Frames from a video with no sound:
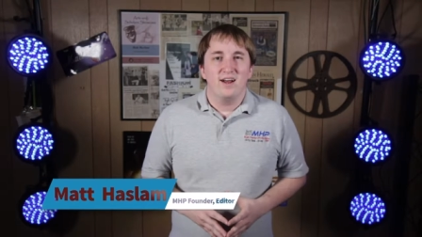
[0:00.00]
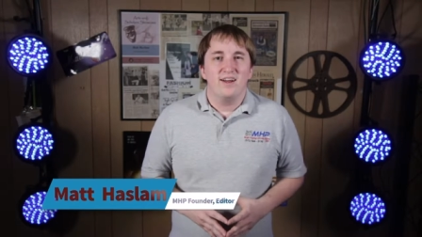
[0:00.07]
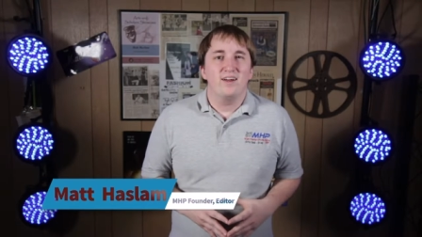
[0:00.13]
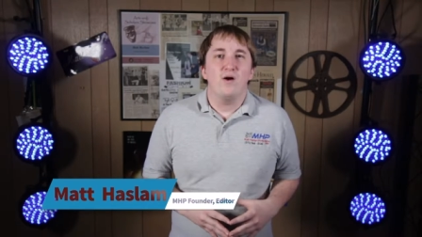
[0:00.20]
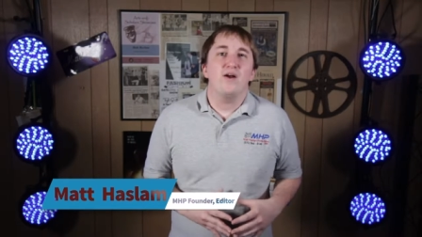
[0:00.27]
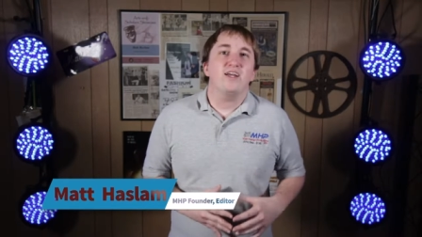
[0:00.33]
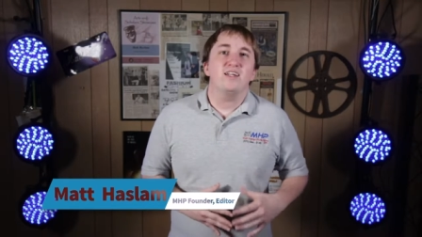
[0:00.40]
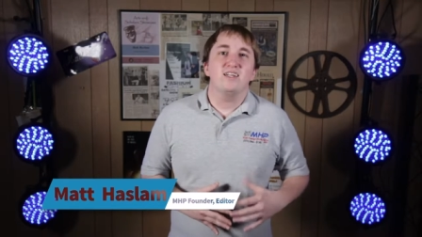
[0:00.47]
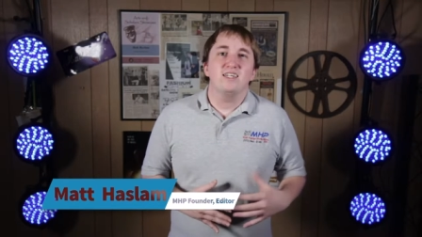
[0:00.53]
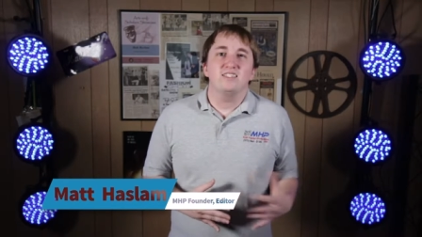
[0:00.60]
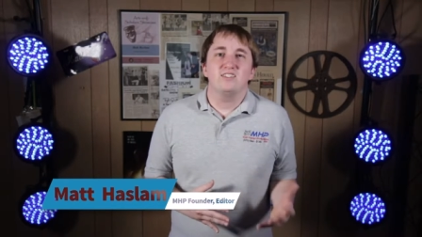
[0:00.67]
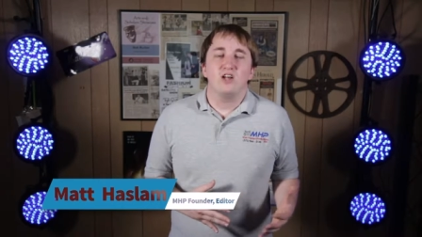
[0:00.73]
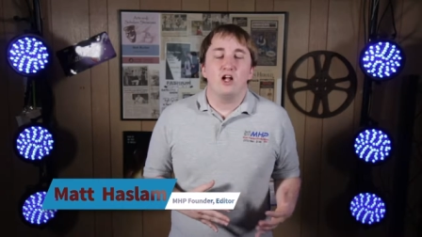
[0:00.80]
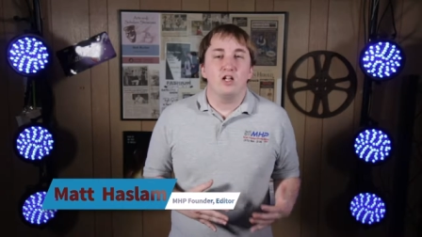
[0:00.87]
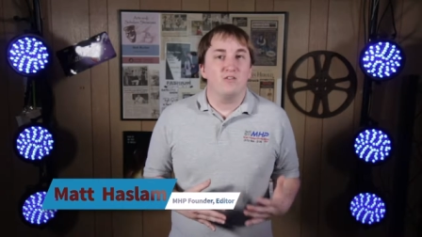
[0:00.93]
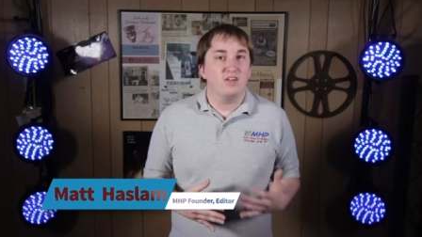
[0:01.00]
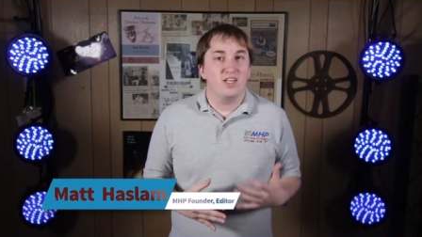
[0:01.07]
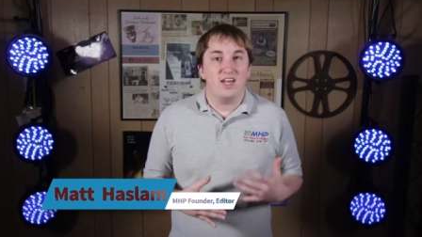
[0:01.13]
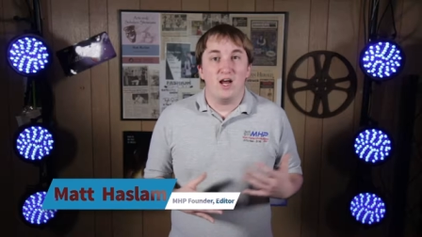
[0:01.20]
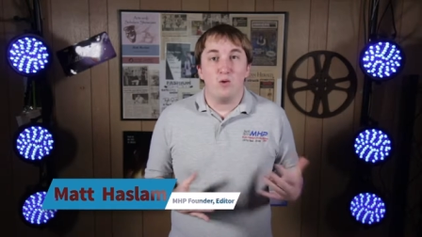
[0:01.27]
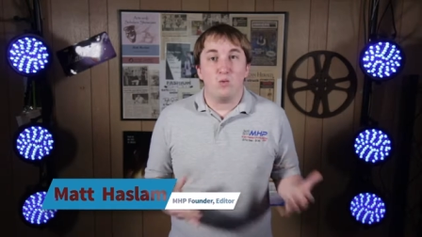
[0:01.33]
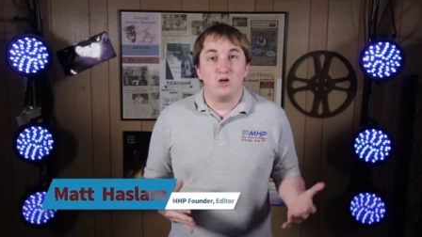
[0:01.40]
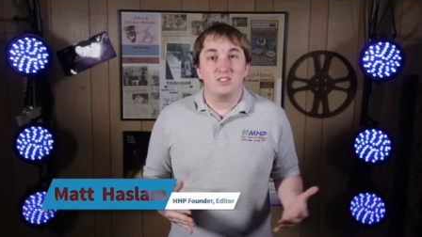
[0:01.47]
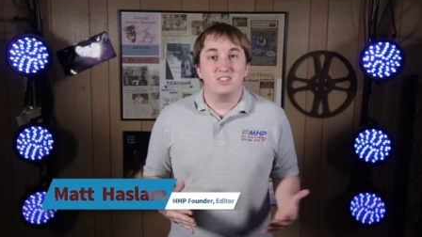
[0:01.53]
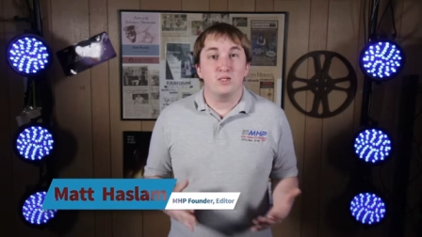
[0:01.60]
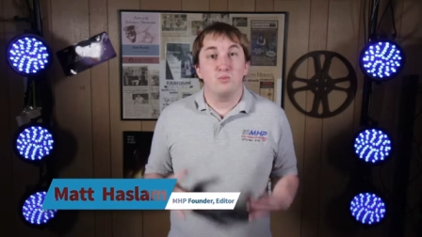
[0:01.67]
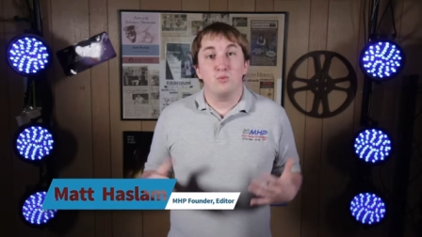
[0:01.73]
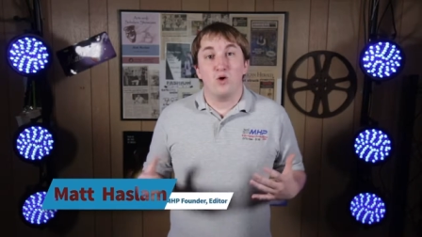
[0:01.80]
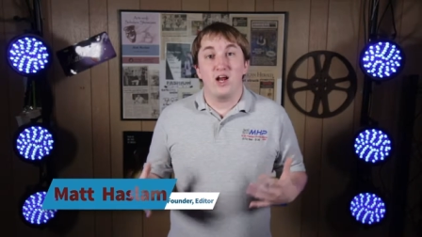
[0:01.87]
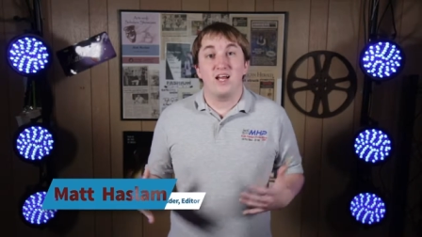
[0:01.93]
Now I can list all of the networks
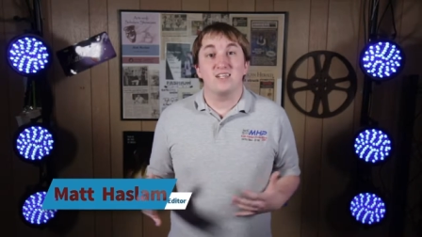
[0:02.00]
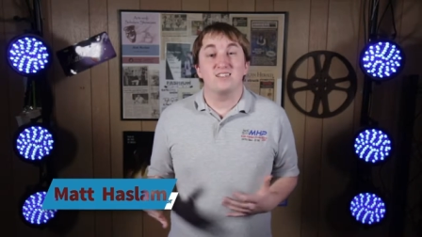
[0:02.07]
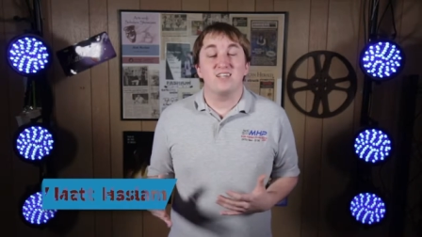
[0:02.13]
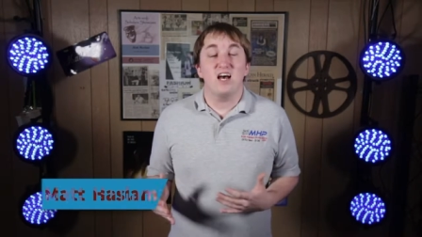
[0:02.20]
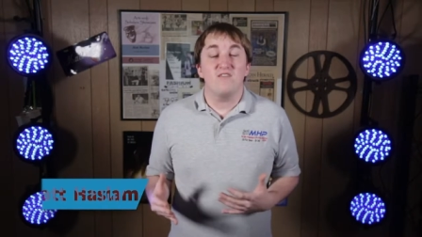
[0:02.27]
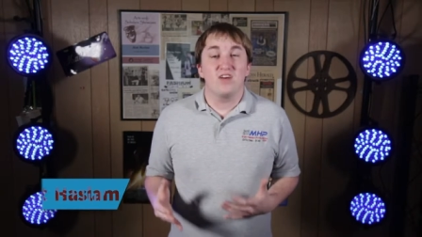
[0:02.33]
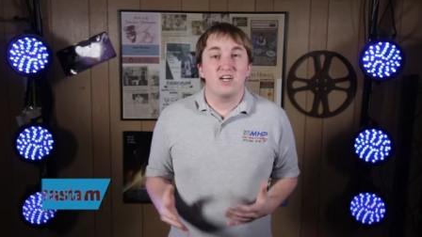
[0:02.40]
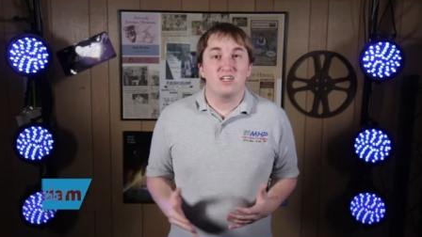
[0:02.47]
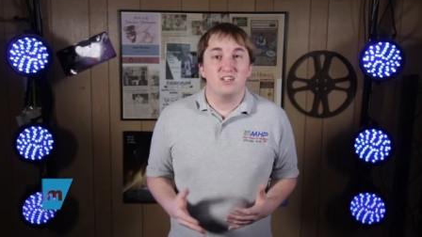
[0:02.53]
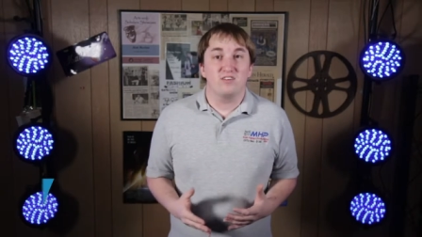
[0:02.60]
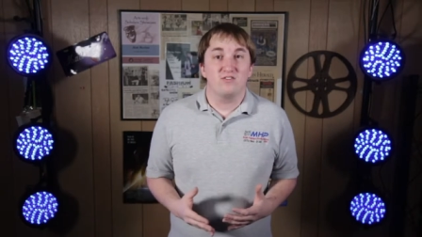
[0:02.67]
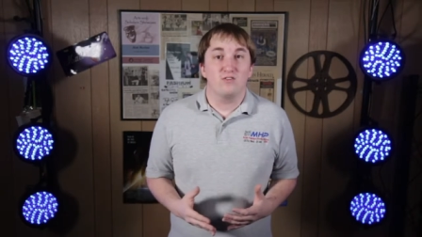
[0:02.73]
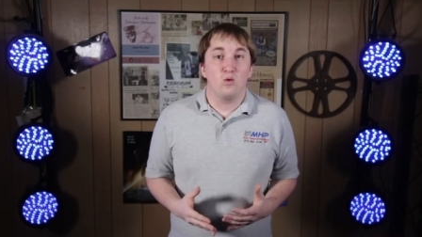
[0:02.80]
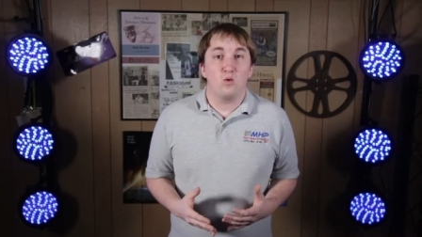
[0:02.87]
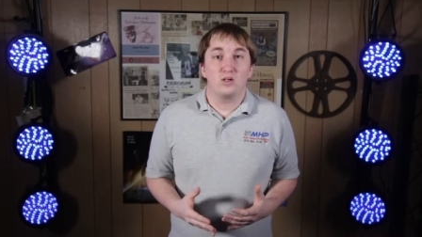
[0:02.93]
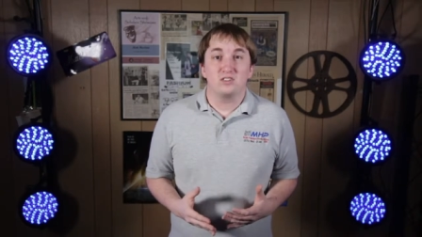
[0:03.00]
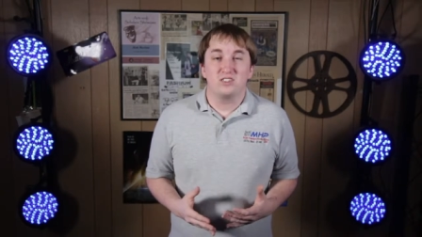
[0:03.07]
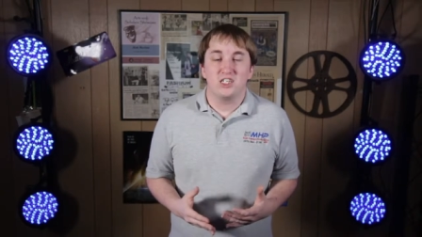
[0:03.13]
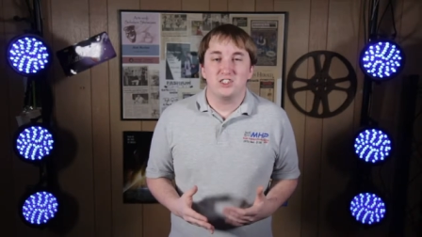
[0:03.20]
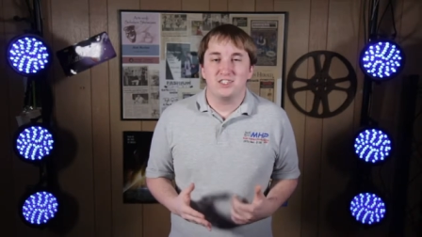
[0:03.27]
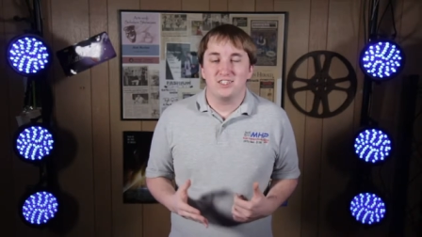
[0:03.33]
and brands I've edited for, such